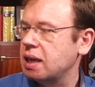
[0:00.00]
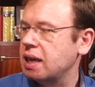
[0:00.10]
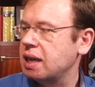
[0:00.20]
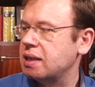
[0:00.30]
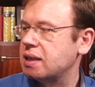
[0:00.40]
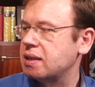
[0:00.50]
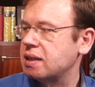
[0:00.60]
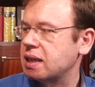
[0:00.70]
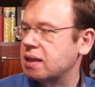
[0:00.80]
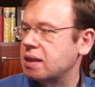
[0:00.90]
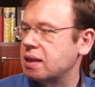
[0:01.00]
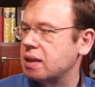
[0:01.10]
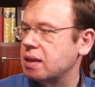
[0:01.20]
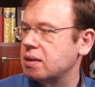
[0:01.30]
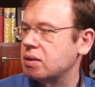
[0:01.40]

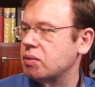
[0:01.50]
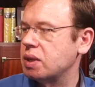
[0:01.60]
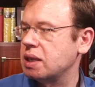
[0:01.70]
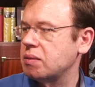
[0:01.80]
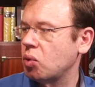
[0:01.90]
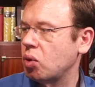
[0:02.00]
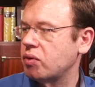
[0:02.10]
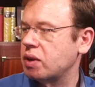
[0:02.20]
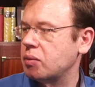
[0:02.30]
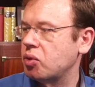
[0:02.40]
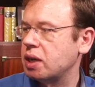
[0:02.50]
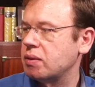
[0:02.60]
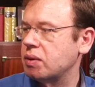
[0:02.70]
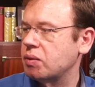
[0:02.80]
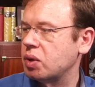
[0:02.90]
intersecting. So we need more of them,
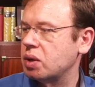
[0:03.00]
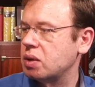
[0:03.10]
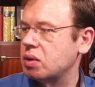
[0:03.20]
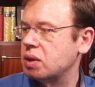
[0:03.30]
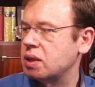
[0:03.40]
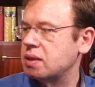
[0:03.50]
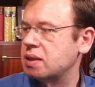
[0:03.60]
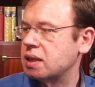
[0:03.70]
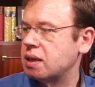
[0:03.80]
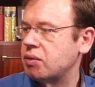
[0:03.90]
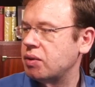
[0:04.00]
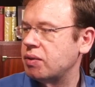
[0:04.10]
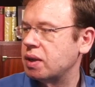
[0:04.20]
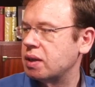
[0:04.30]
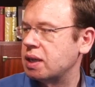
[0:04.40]
right? We want to intersect
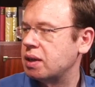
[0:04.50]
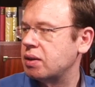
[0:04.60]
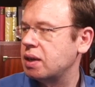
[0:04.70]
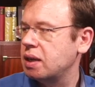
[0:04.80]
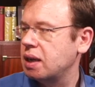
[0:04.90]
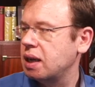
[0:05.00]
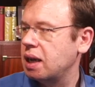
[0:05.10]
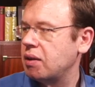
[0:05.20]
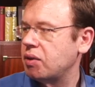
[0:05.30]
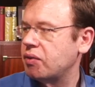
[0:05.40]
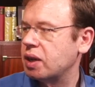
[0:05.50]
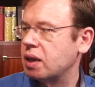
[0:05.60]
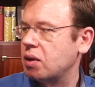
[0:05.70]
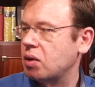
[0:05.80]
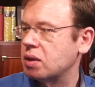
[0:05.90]
everything here,
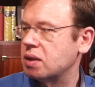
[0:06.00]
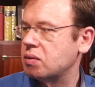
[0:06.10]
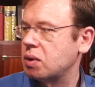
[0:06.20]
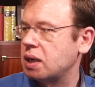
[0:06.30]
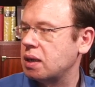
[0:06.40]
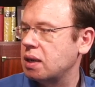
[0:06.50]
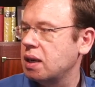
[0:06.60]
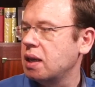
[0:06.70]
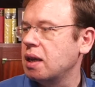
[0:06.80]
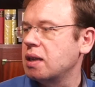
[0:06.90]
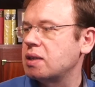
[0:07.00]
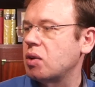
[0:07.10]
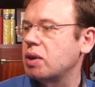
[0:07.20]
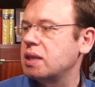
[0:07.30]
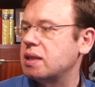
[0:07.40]
everything along this line.
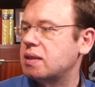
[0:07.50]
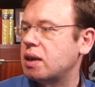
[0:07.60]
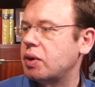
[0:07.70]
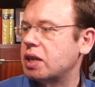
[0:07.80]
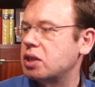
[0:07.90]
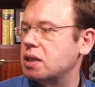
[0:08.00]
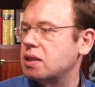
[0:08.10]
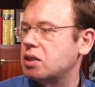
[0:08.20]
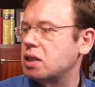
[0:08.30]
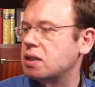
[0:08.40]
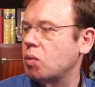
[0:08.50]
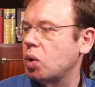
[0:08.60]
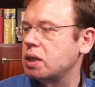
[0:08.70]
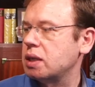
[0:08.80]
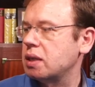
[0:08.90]
So in this direction, it's just a
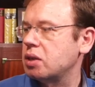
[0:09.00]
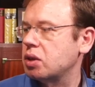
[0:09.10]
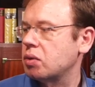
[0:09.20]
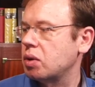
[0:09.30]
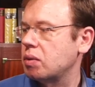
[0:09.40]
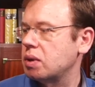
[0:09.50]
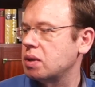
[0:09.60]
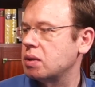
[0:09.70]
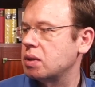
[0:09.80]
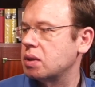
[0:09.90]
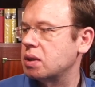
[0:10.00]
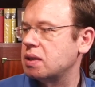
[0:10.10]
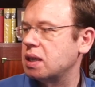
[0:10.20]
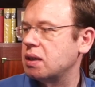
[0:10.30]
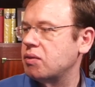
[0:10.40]
1D integral. So you
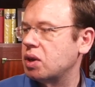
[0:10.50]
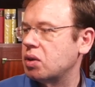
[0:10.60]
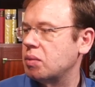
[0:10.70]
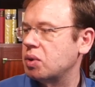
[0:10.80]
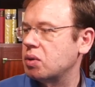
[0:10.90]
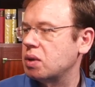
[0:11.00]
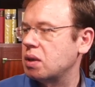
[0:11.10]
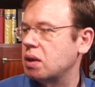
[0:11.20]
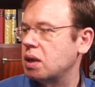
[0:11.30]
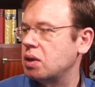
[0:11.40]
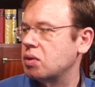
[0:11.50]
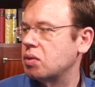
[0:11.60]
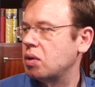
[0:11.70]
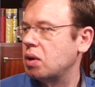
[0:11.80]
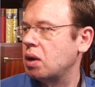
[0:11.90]
could say if I compute the
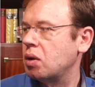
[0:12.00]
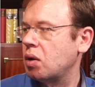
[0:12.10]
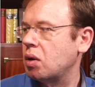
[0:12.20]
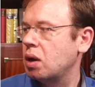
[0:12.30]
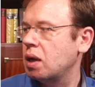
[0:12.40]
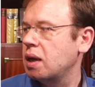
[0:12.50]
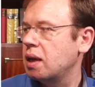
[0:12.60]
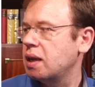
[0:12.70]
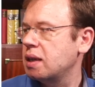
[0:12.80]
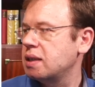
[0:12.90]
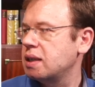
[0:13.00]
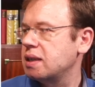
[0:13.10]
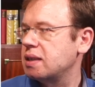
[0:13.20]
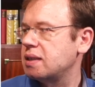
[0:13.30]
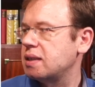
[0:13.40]
integral along
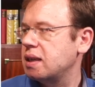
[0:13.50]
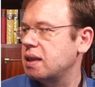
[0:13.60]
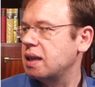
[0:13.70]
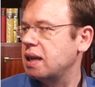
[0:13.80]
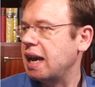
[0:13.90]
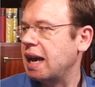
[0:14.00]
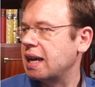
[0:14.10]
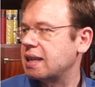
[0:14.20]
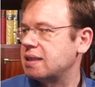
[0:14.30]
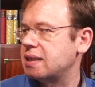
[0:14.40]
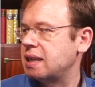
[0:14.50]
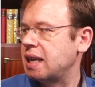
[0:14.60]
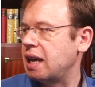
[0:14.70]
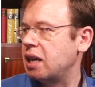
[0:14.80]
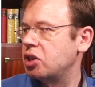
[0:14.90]
this x
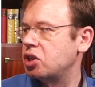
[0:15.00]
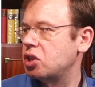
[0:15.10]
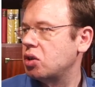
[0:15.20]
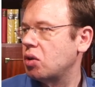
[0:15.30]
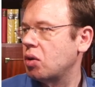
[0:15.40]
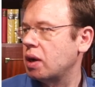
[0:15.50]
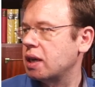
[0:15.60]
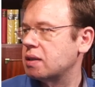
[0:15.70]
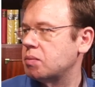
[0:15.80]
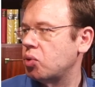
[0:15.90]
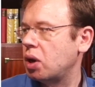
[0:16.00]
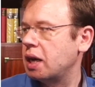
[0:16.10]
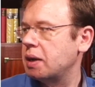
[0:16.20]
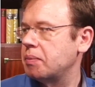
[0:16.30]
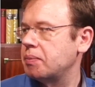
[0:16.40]
dash or x
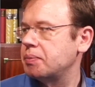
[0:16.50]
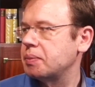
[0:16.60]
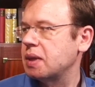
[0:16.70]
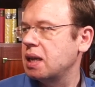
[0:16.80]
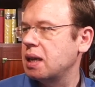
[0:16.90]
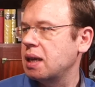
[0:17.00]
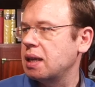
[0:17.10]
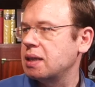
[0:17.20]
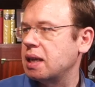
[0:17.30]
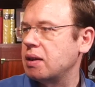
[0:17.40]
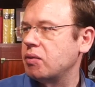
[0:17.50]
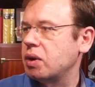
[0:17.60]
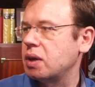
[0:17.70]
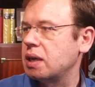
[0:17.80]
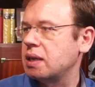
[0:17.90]
prime, then
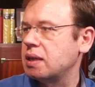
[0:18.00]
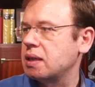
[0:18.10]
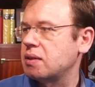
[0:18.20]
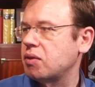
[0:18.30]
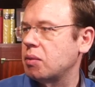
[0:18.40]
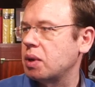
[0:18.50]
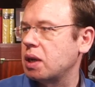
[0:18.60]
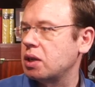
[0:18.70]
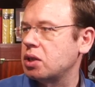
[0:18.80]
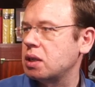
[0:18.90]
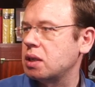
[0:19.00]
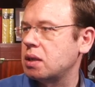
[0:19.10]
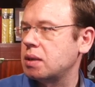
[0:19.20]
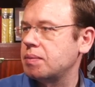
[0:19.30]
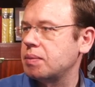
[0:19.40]
we're in this formulation
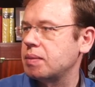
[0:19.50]
here.